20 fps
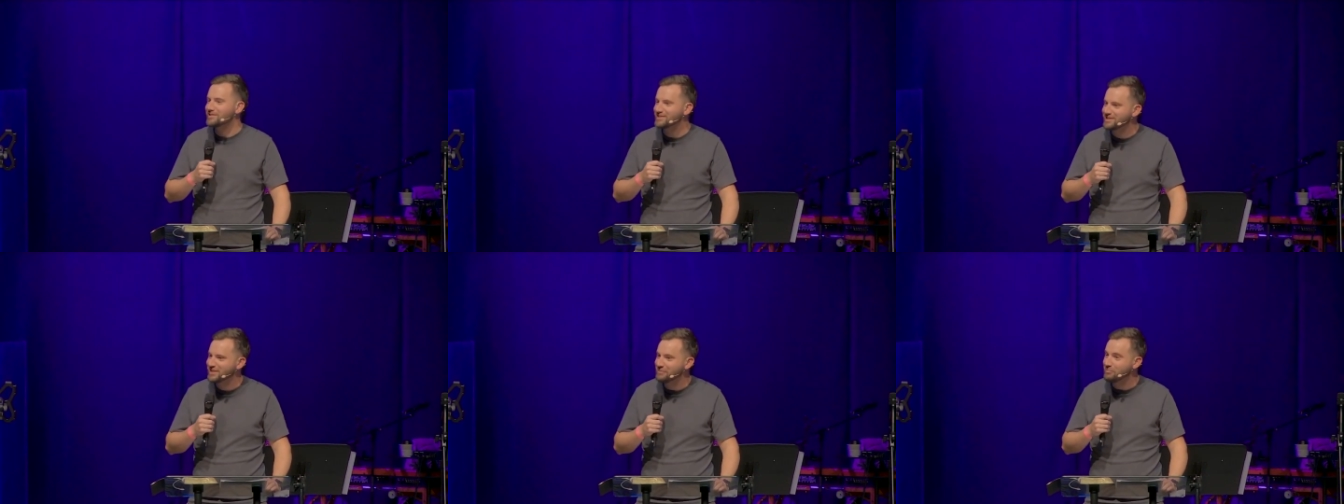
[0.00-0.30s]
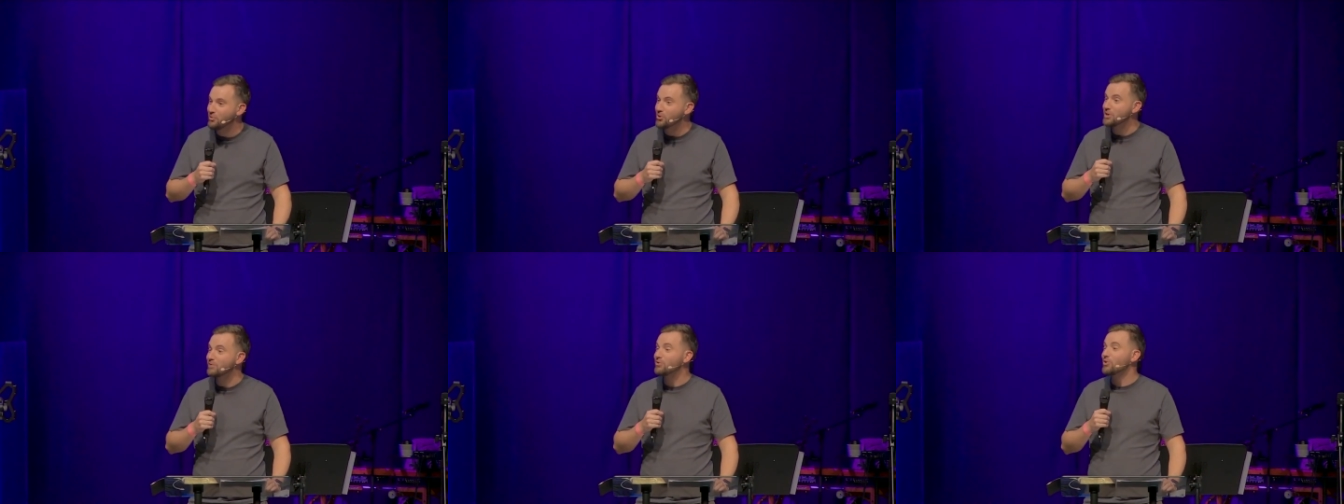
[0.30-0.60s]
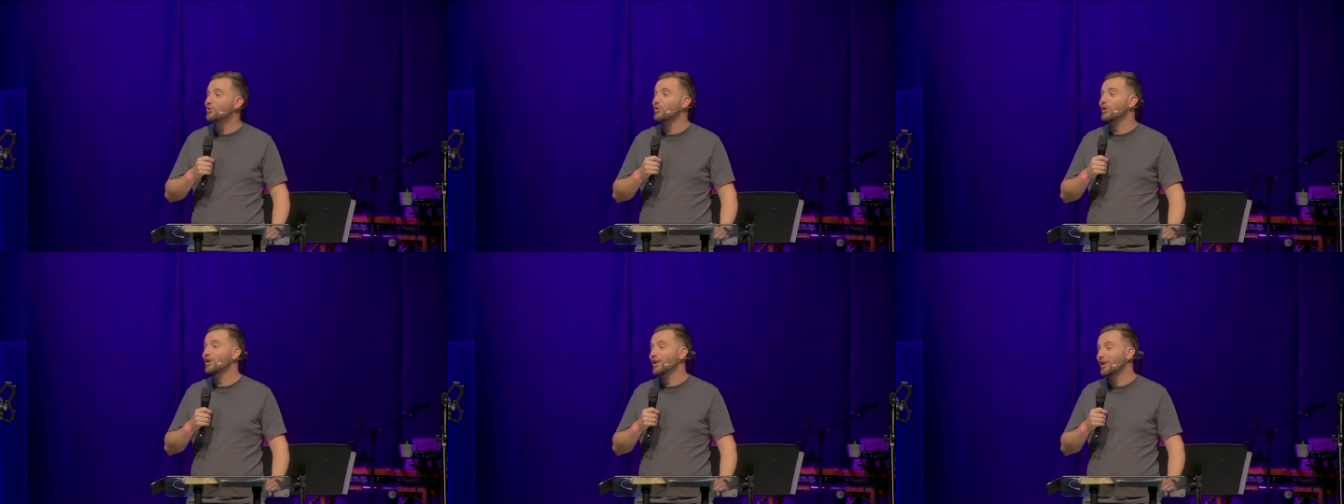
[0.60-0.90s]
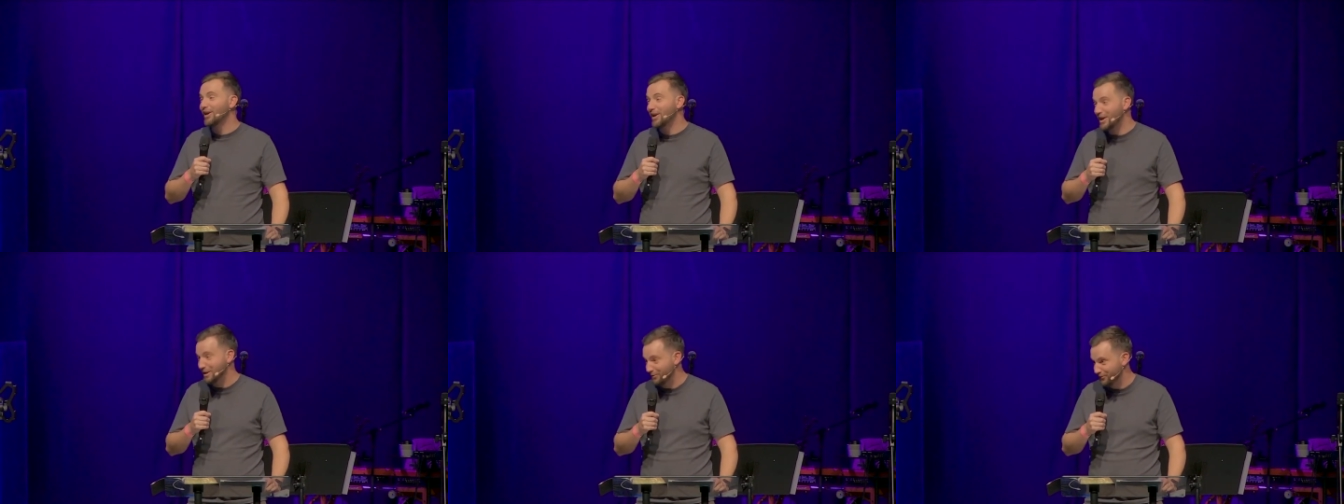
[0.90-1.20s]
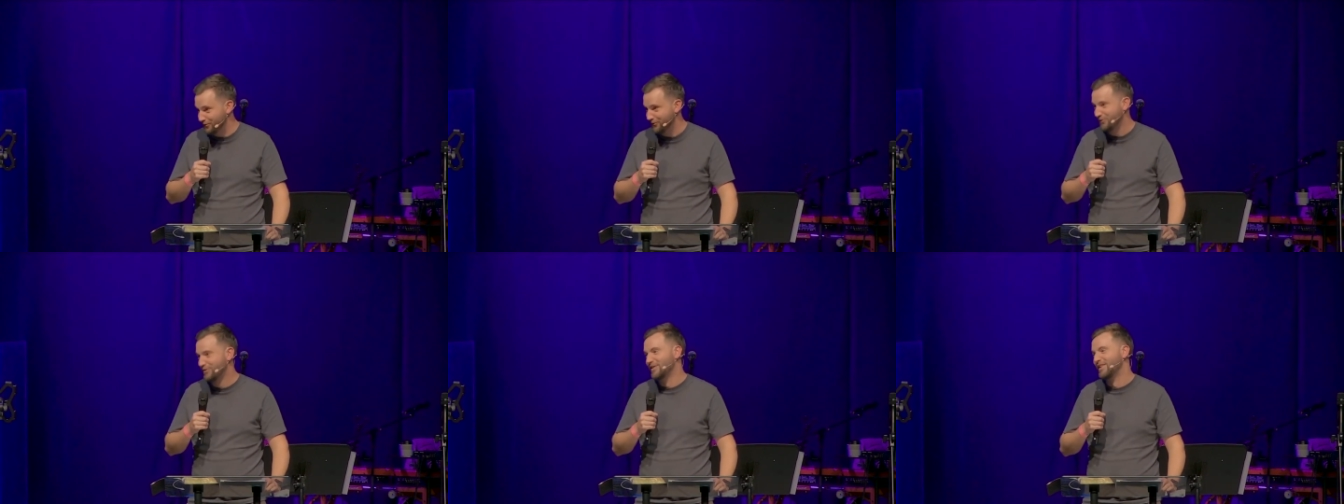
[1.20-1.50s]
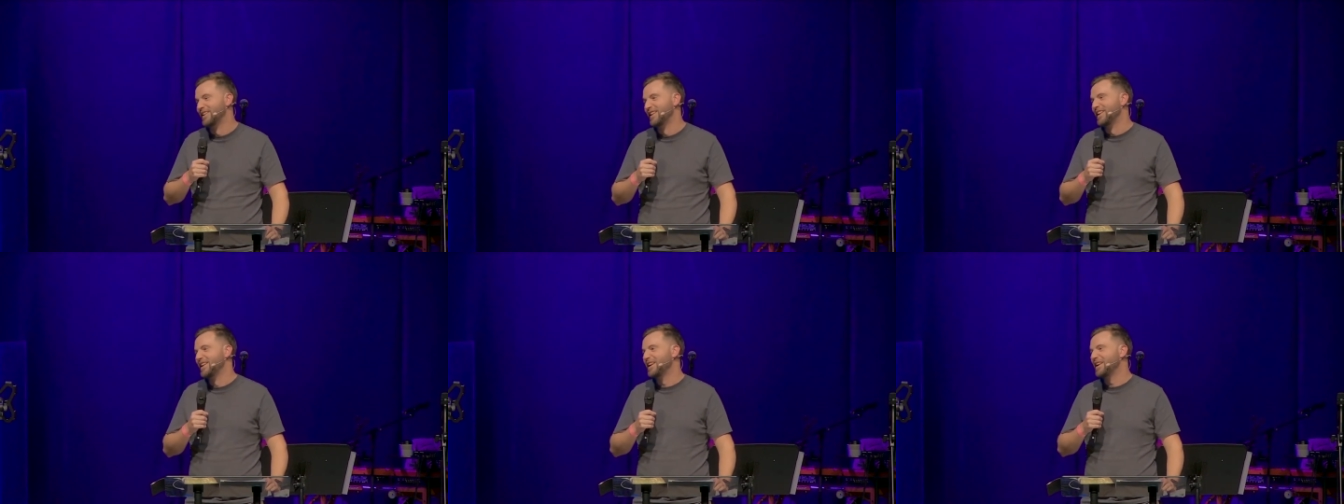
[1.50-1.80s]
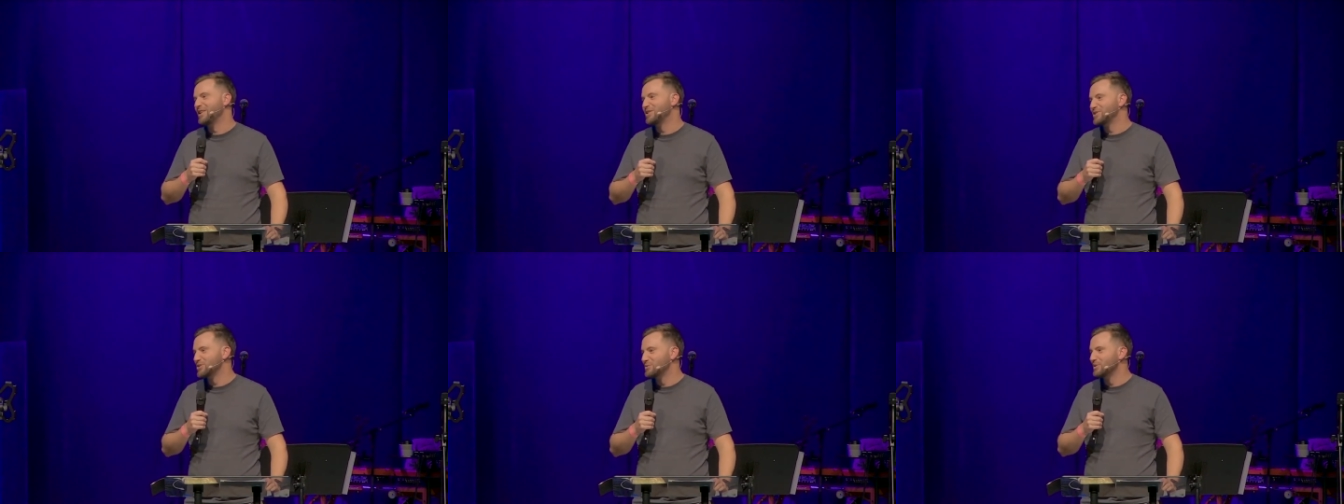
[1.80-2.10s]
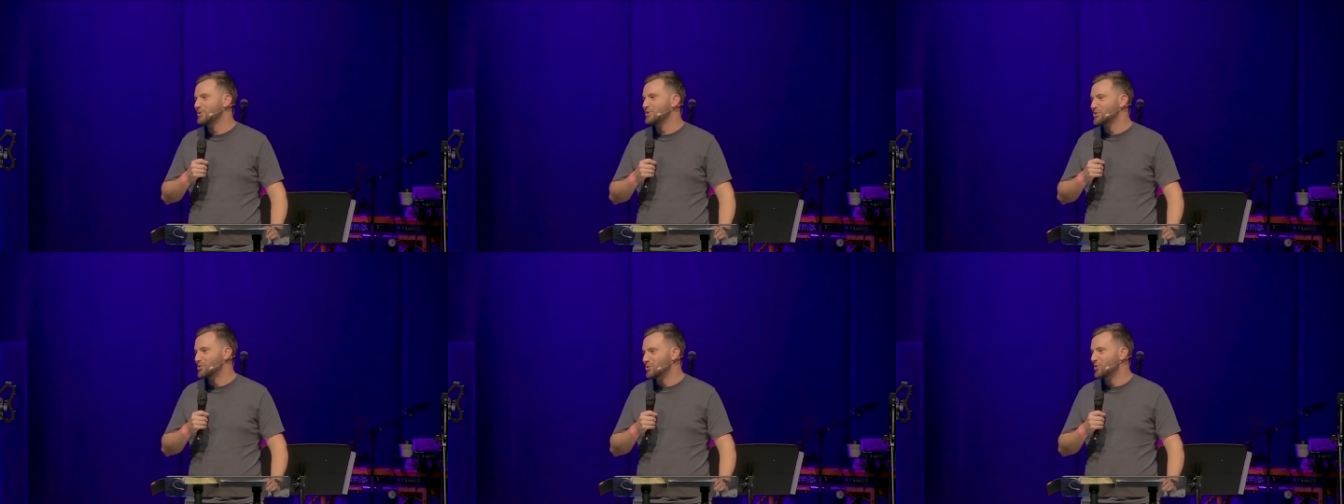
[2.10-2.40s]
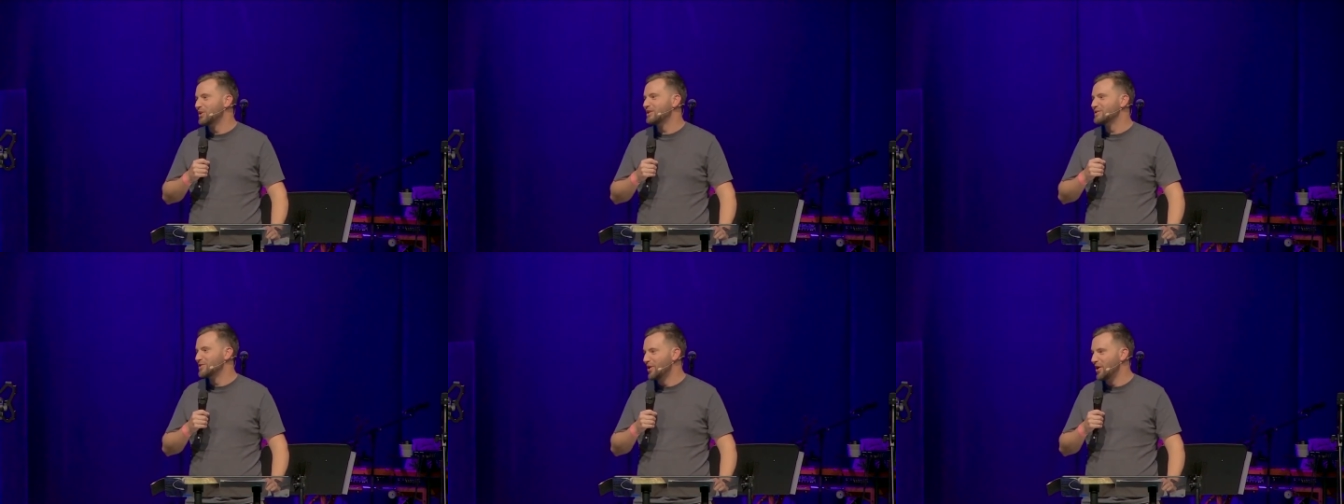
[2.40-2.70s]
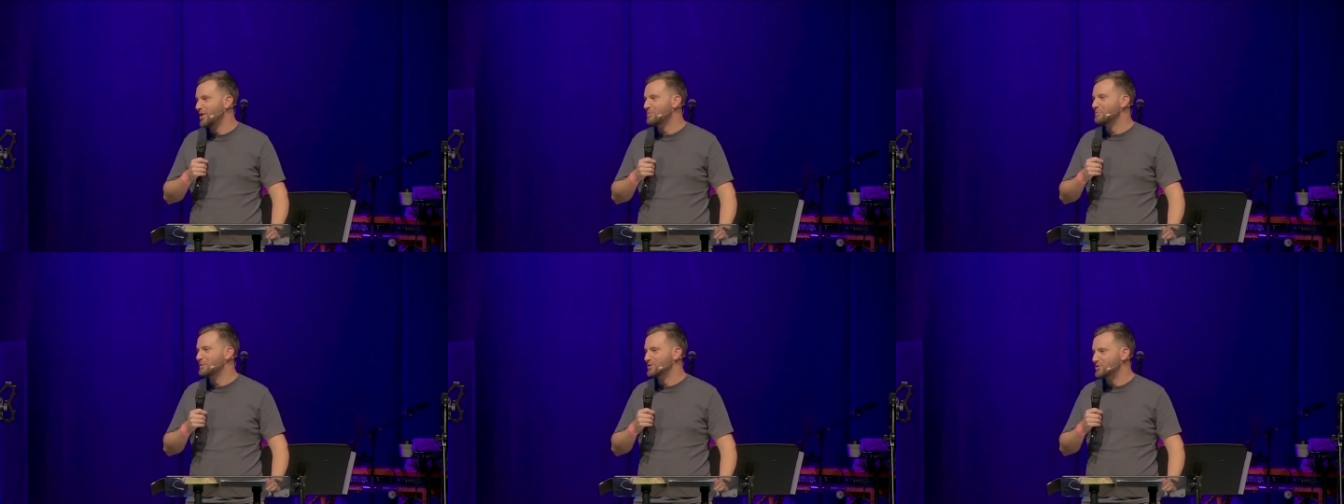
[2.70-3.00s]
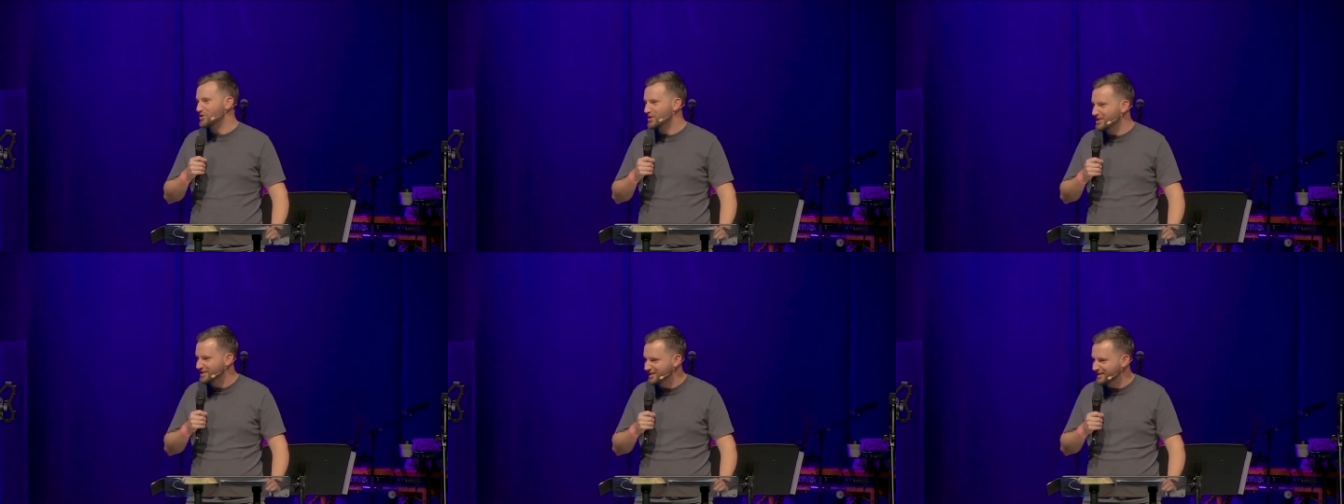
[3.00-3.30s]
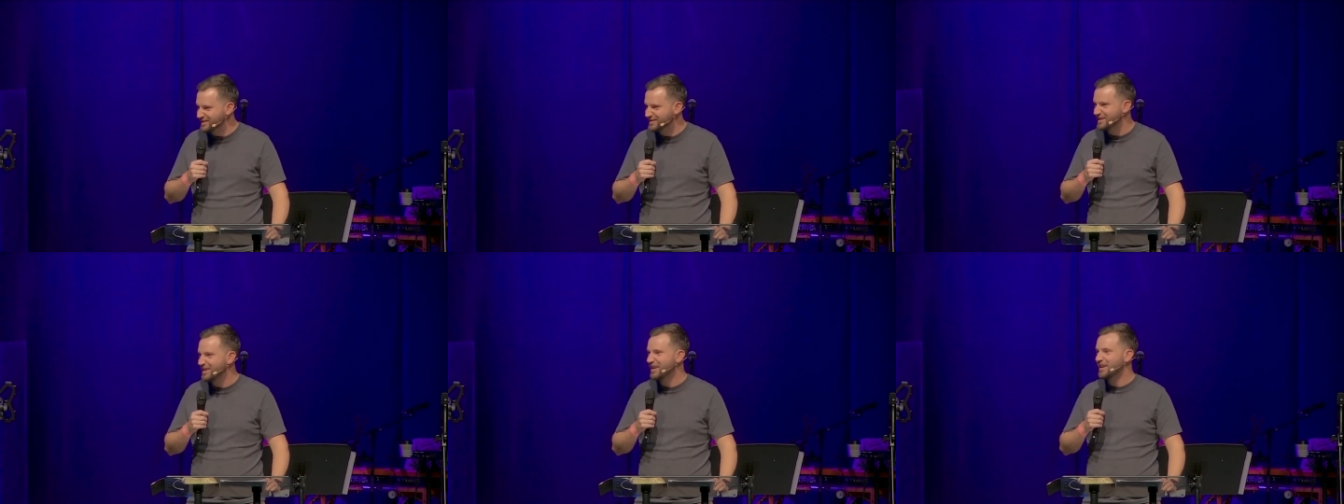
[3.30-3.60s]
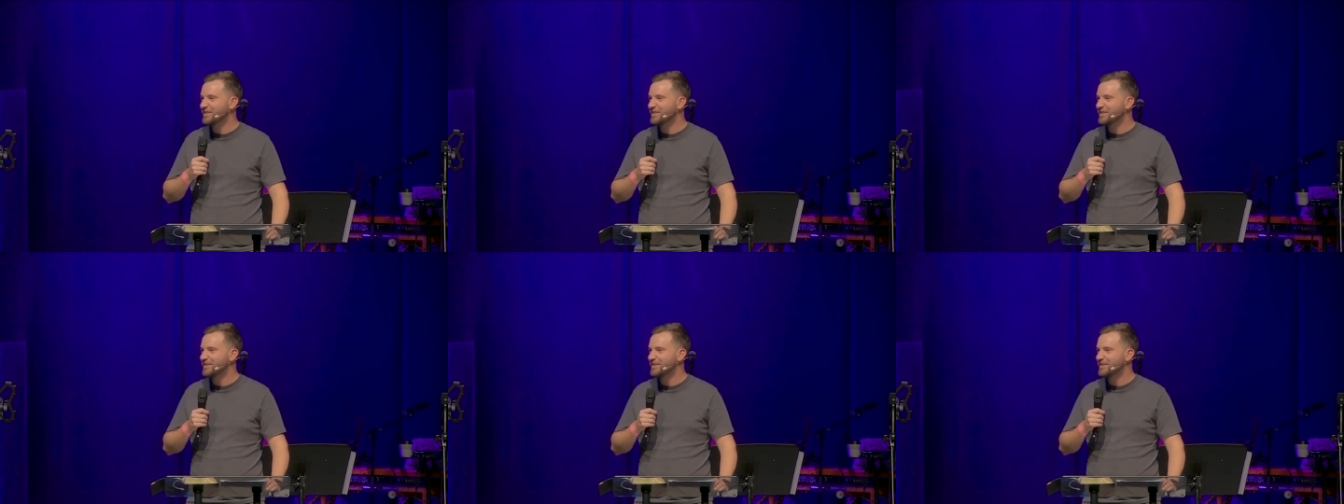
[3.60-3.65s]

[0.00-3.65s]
The point of your life is to enjoy time with Jesus.